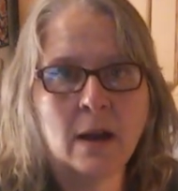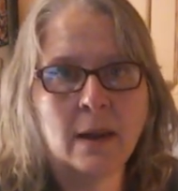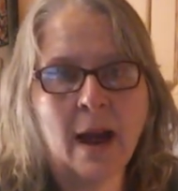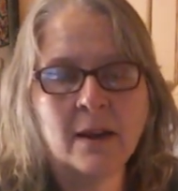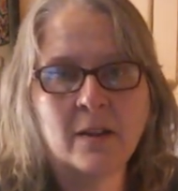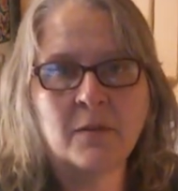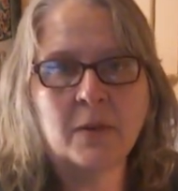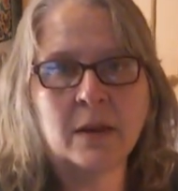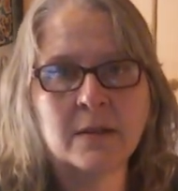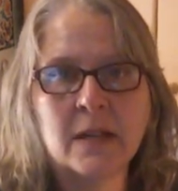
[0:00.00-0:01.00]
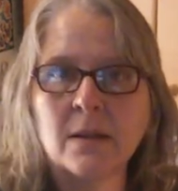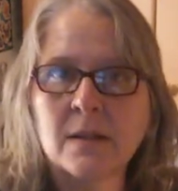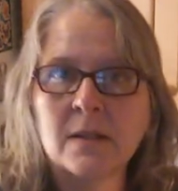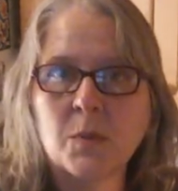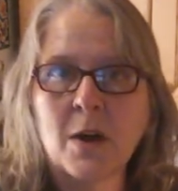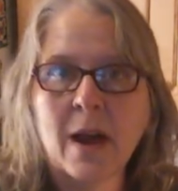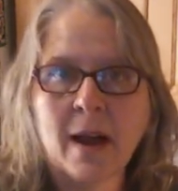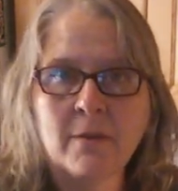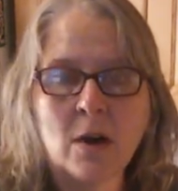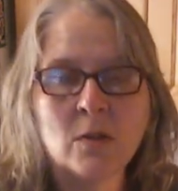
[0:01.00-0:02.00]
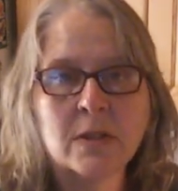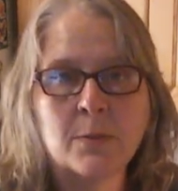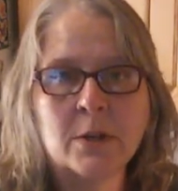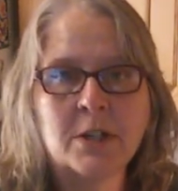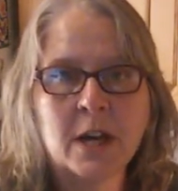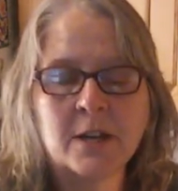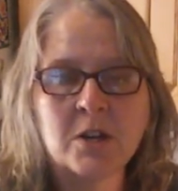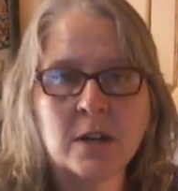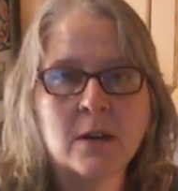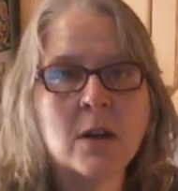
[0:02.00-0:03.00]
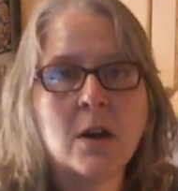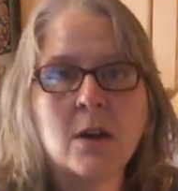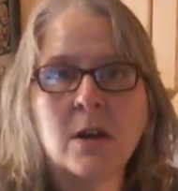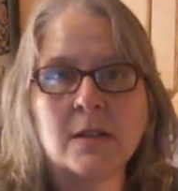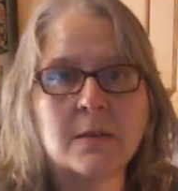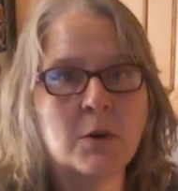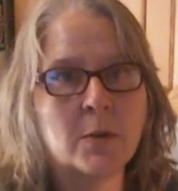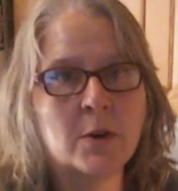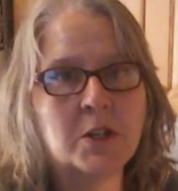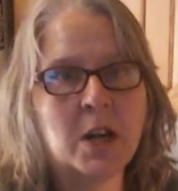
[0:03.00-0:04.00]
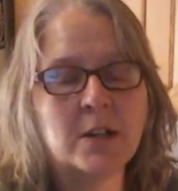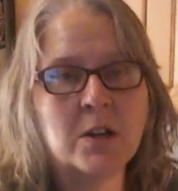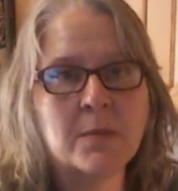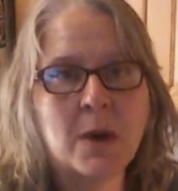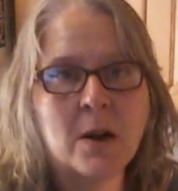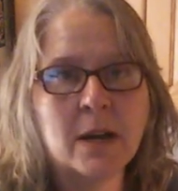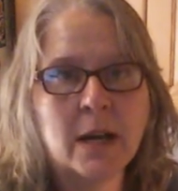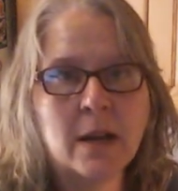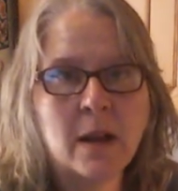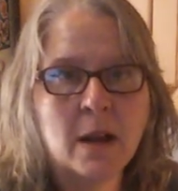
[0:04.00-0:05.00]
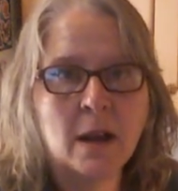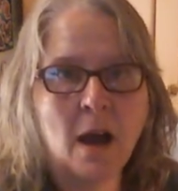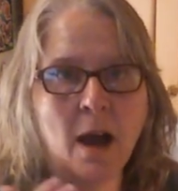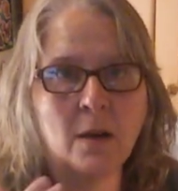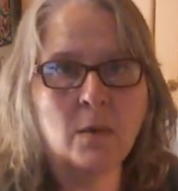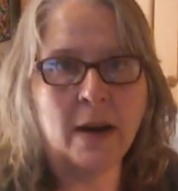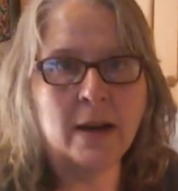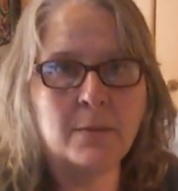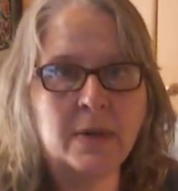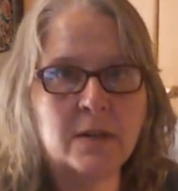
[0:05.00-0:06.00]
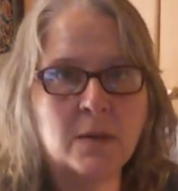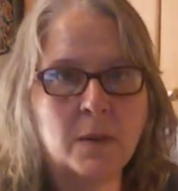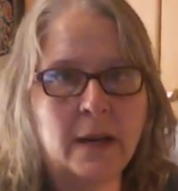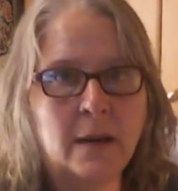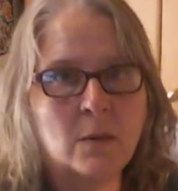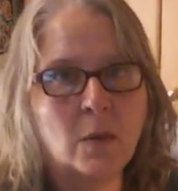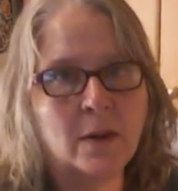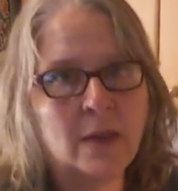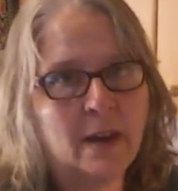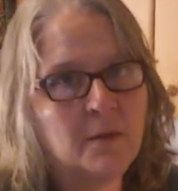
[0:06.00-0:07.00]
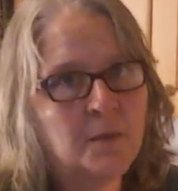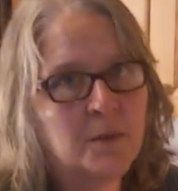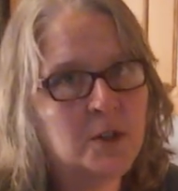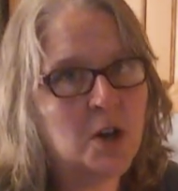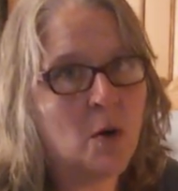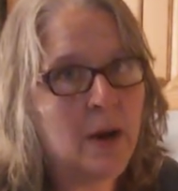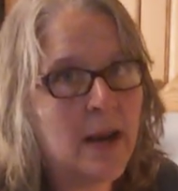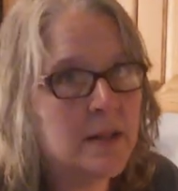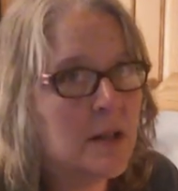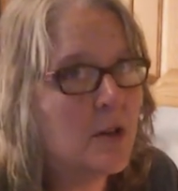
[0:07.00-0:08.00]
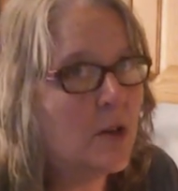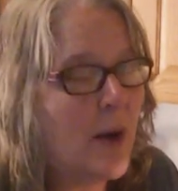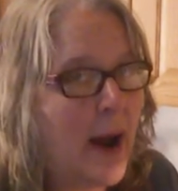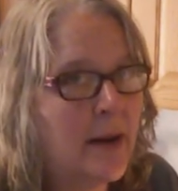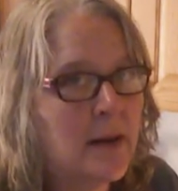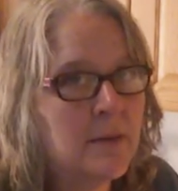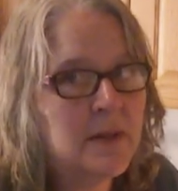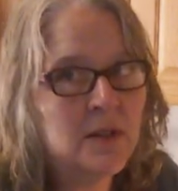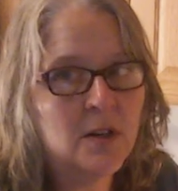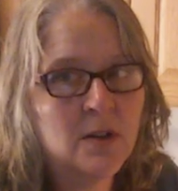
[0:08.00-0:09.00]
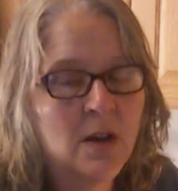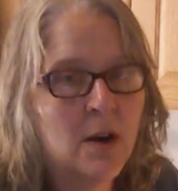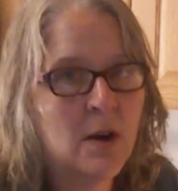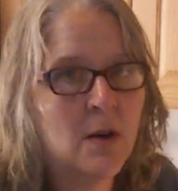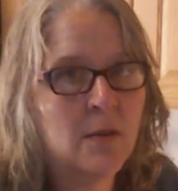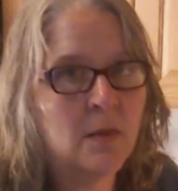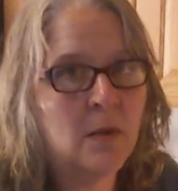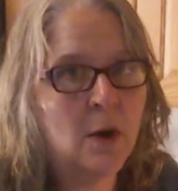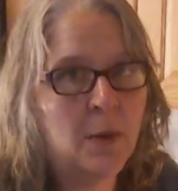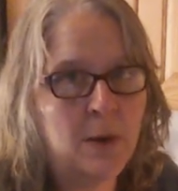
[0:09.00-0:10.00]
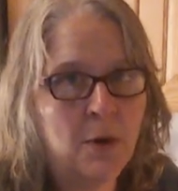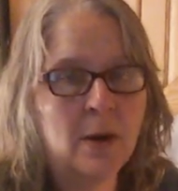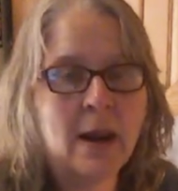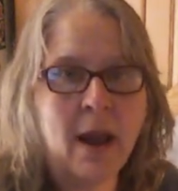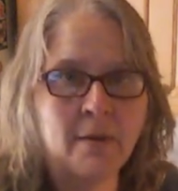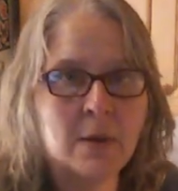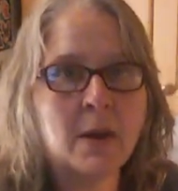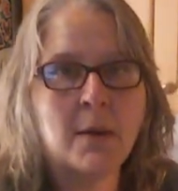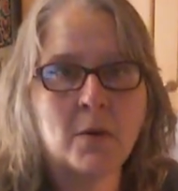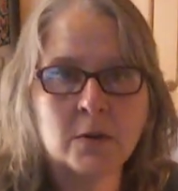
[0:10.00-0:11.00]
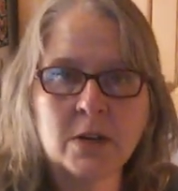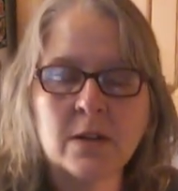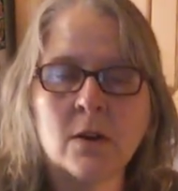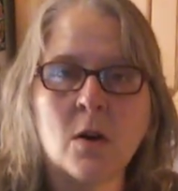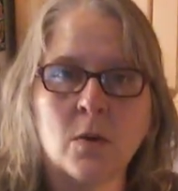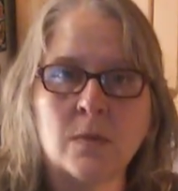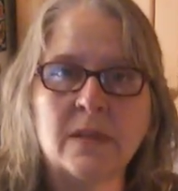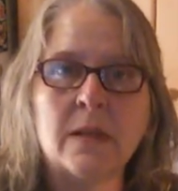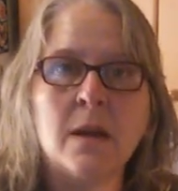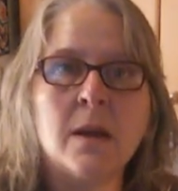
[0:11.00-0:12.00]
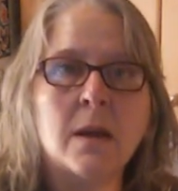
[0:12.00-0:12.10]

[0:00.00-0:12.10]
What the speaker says: A lot of consultants will have a host appreciation, customer appreciation party right in between where they showcase the new items to their people and have them come over to their homes.